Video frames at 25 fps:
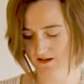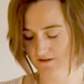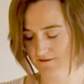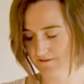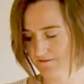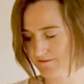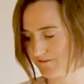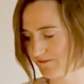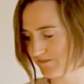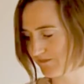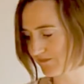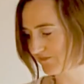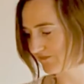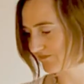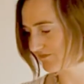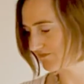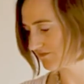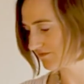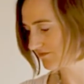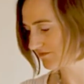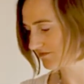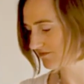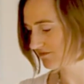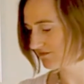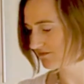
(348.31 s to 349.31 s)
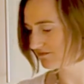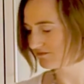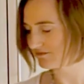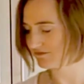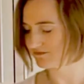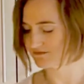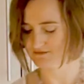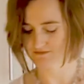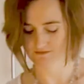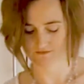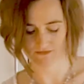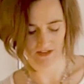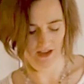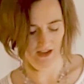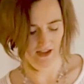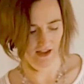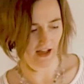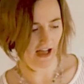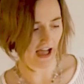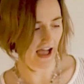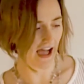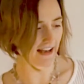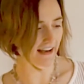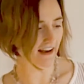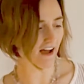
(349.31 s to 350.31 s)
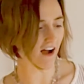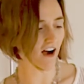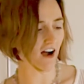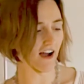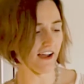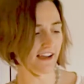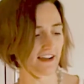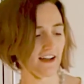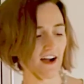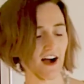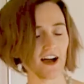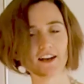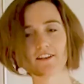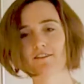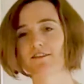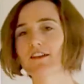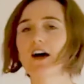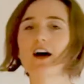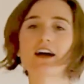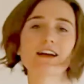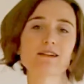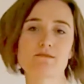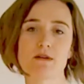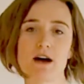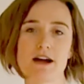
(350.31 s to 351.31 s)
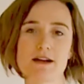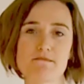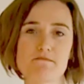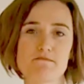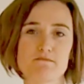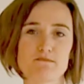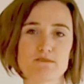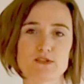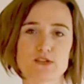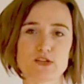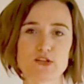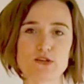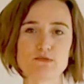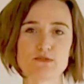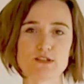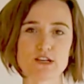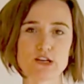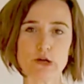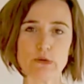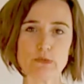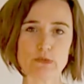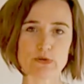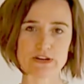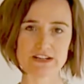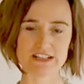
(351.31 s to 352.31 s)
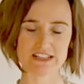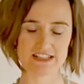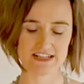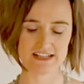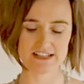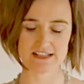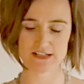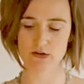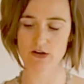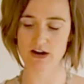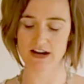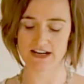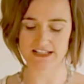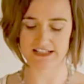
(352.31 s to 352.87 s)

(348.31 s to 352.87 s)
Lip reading: And I kind of like my soup to look pretty, so I